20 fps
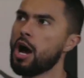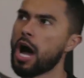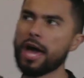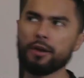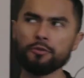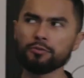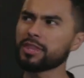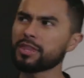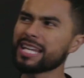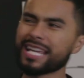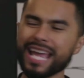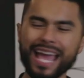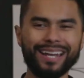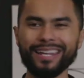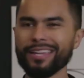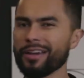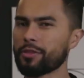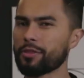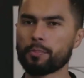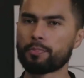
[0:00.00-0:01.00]
I don't think
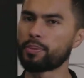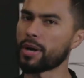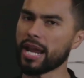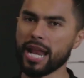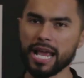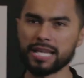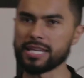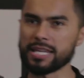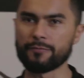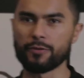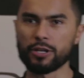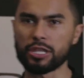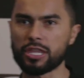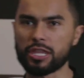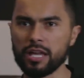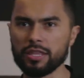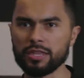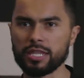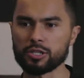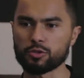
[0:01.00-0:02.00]
any other brand has ever
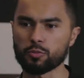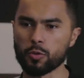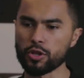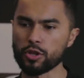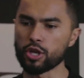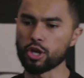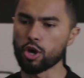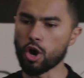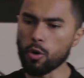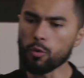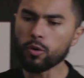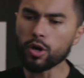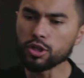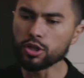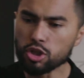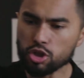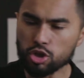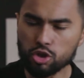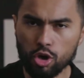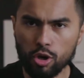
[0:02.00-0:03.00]
done this, where the own
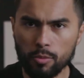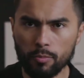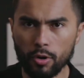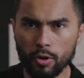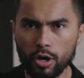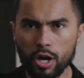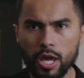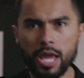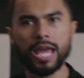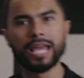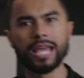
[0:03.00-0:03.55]
consumer